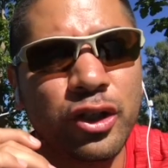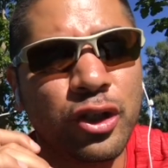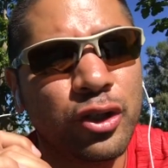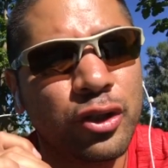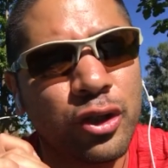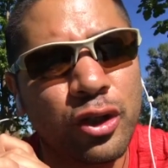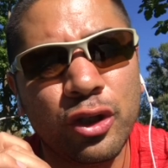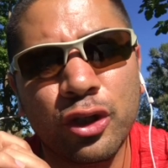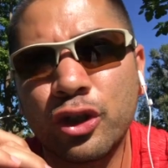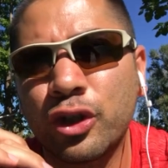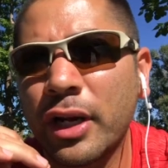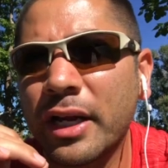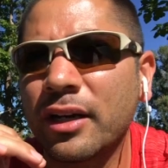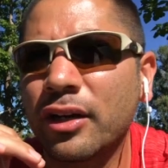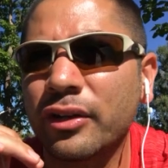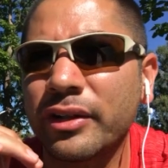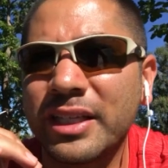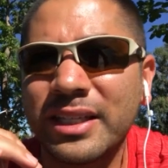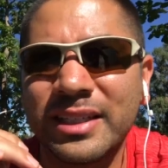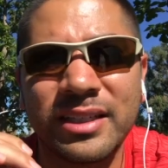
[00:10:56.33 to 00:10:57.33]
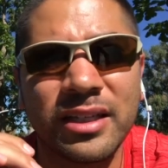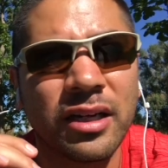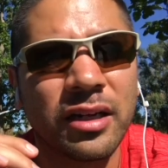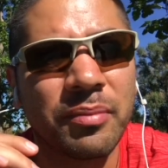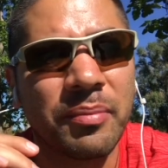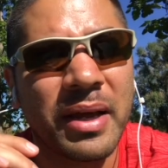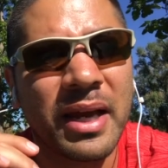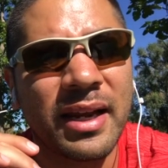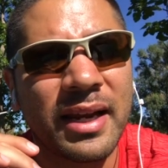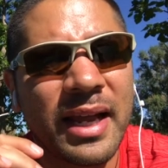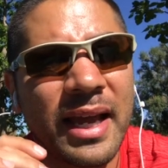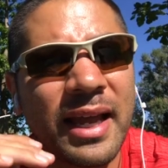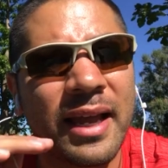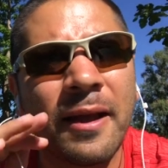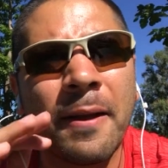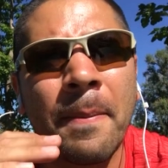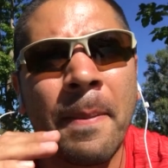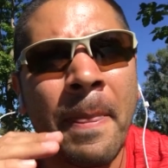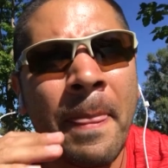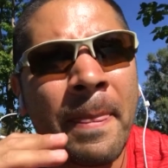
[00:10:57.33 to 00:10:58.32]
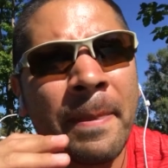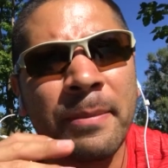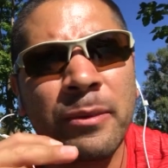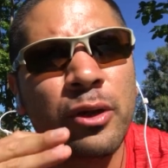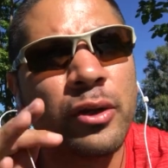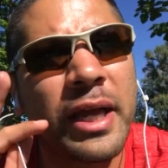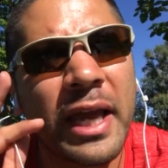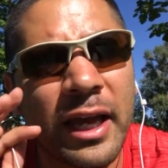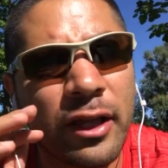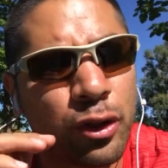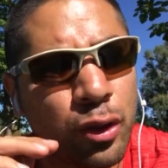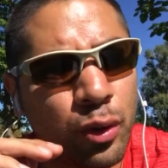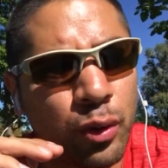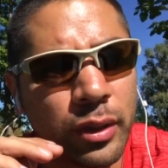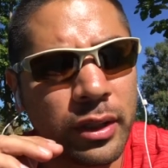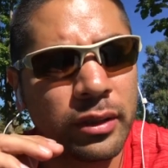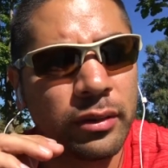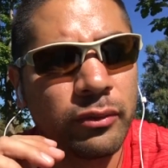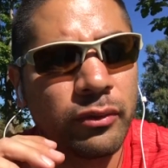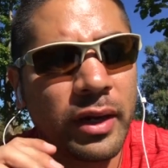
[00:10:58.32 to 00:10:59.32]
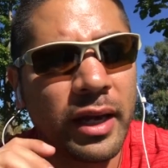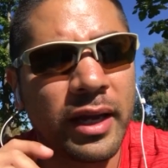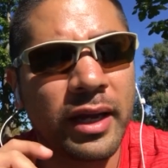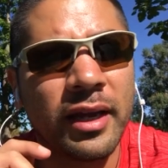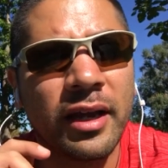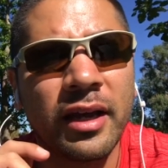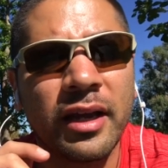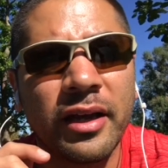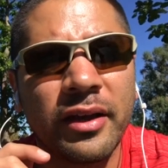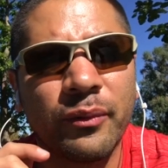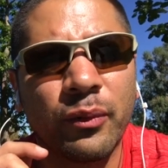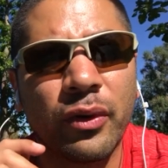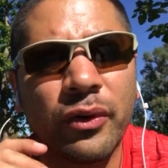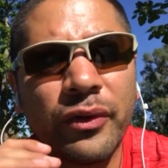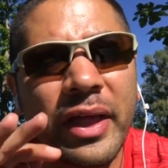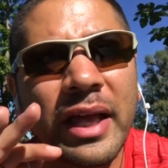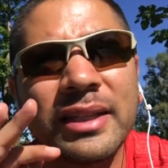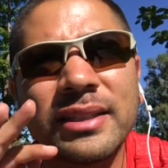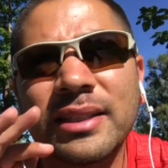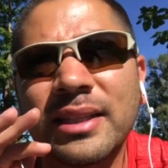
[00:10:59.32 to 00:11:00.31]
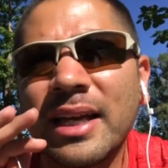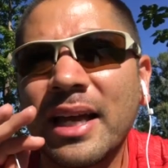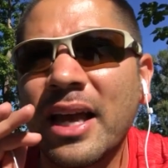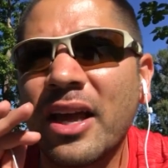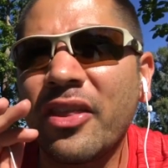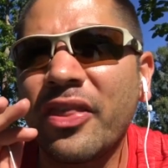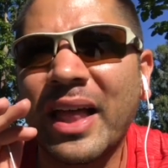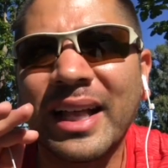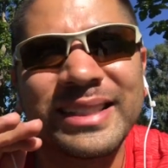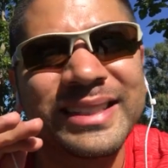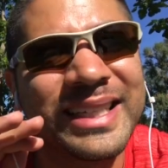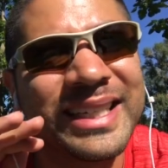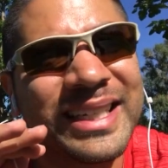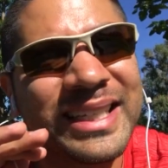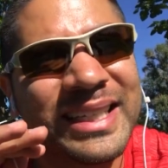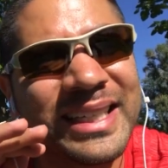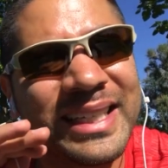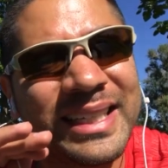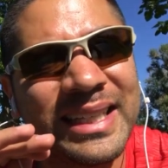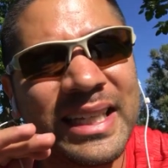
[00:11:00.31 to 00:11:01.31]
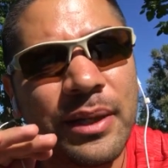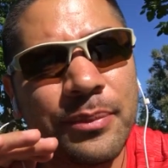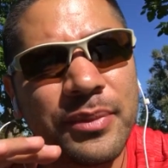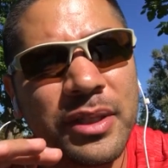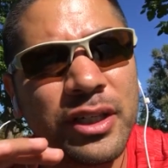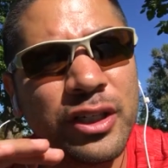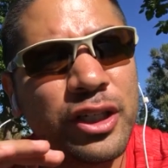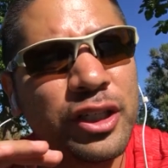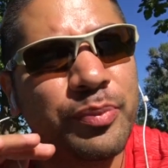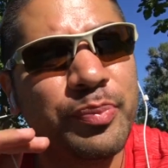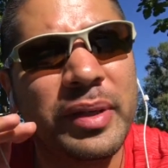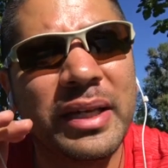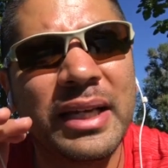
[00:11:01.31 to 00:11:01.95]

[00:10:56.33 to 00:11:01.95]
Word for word: you you train on these young men hey you can't do it right well that's that's going to lead them to just